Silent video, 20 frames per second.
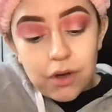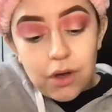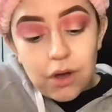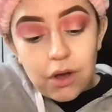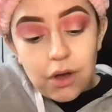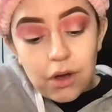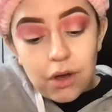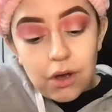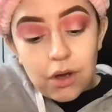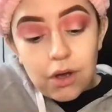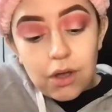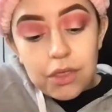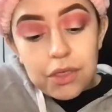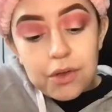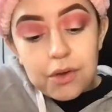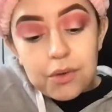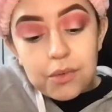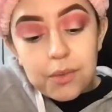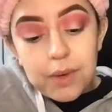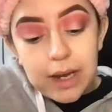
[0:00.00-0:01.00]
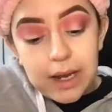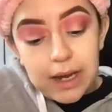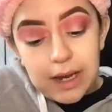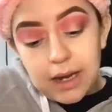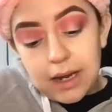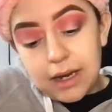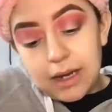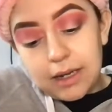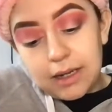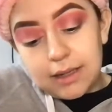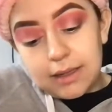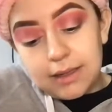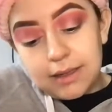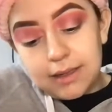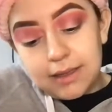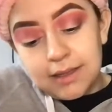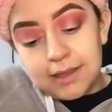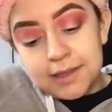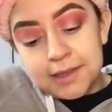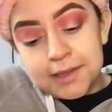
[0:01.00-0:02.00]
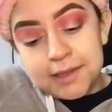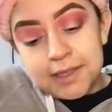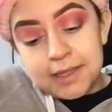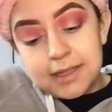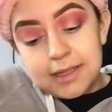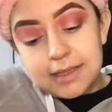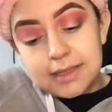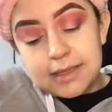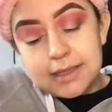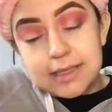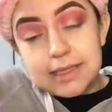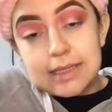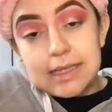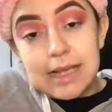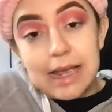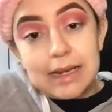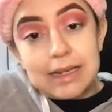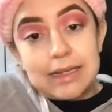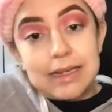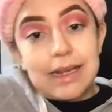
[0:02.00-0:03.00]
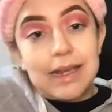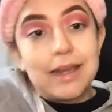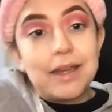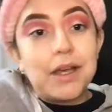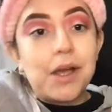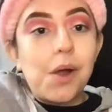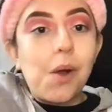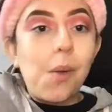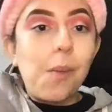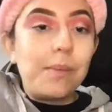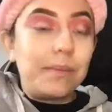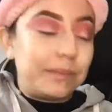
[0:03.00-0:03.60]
all the way to San Diego